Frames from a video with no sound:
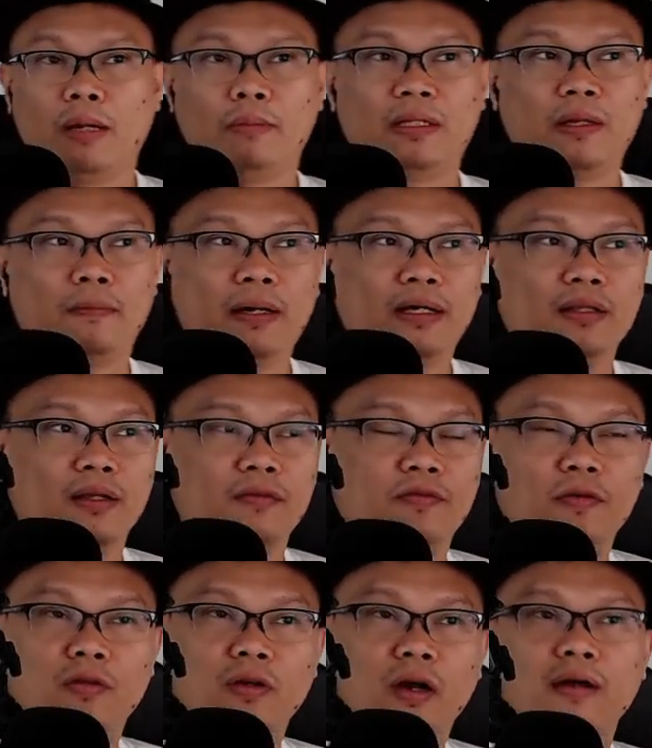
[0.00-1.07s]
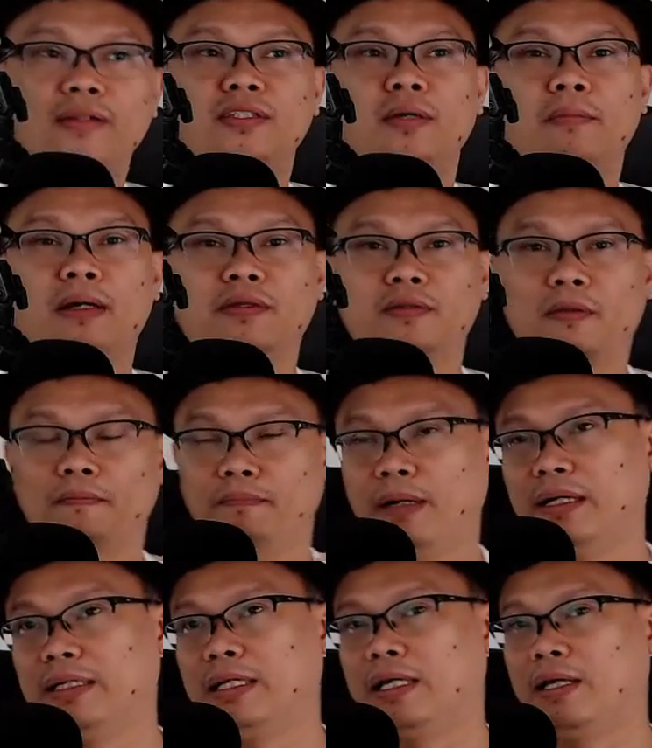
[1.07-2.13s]
demanding for large amount of
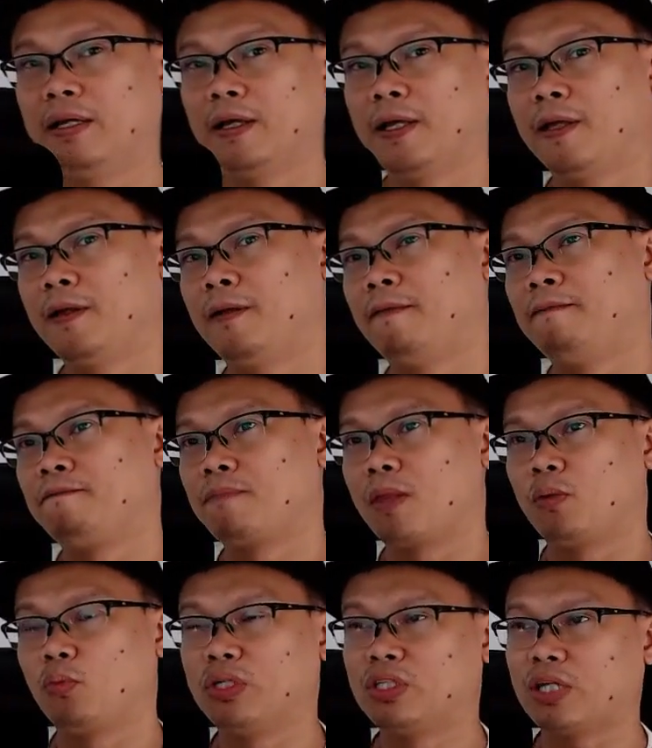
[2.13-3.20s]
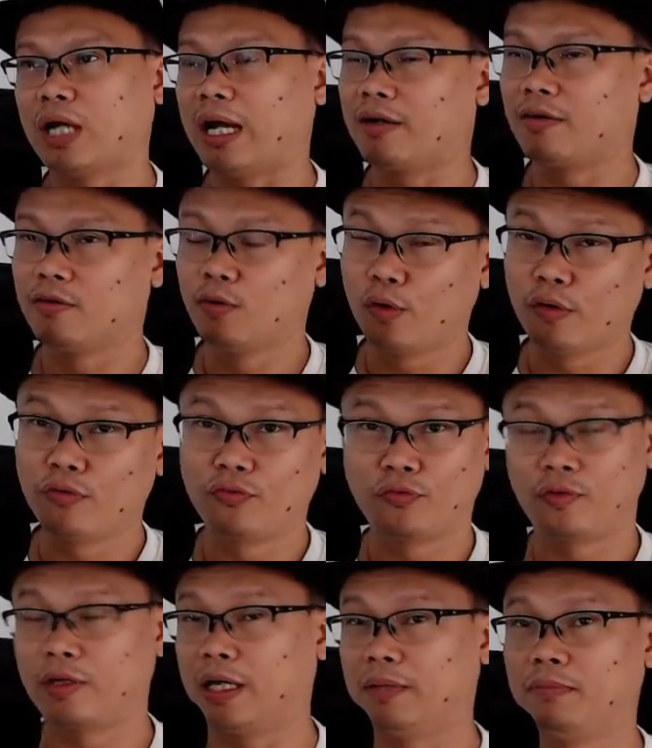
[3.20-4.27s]
money, which I don't know if
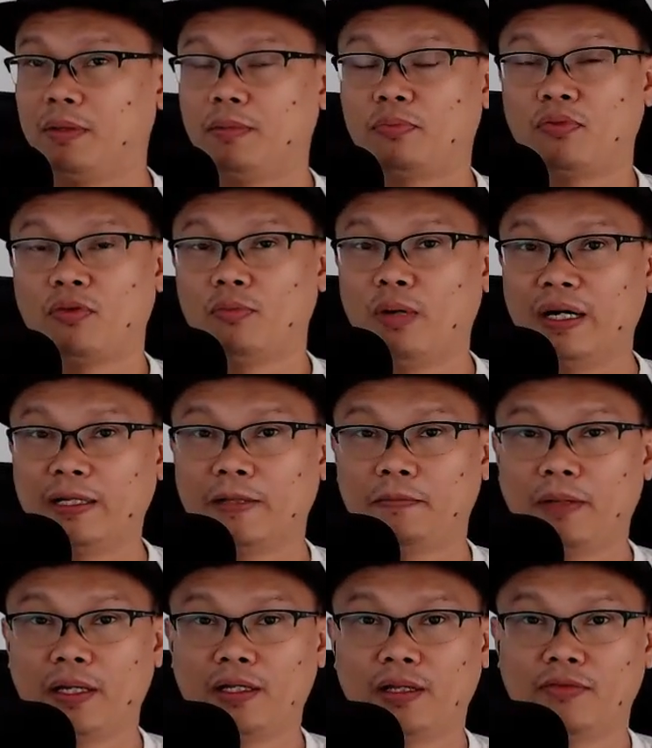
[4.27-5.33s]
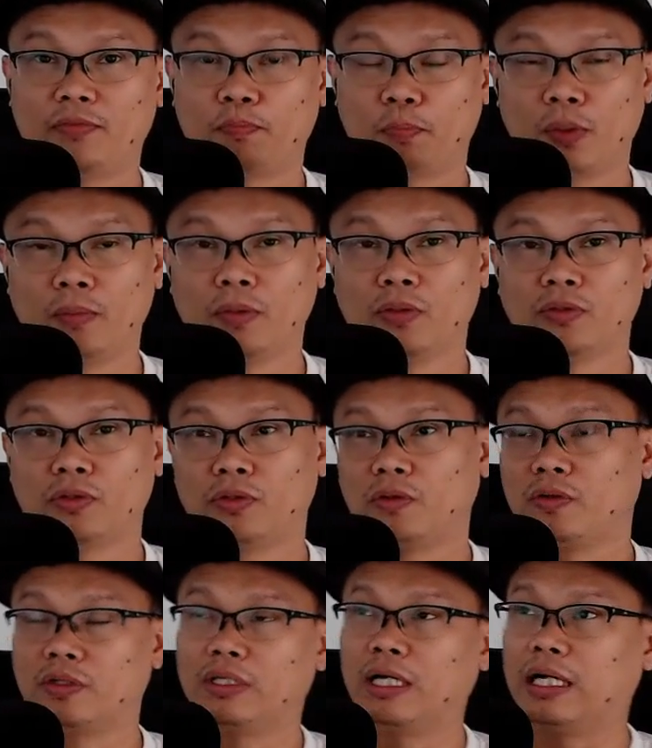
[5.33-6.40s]
can be provided by the promoter
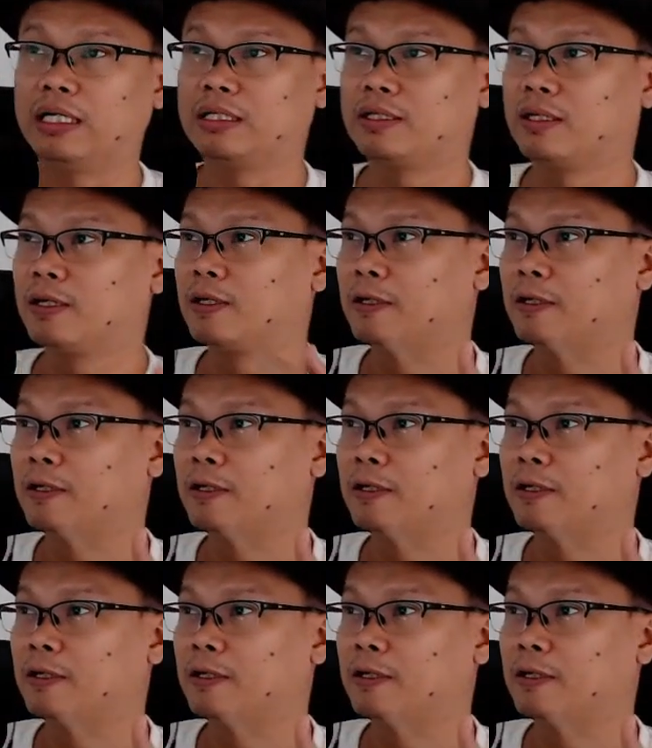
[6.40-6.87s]
or not.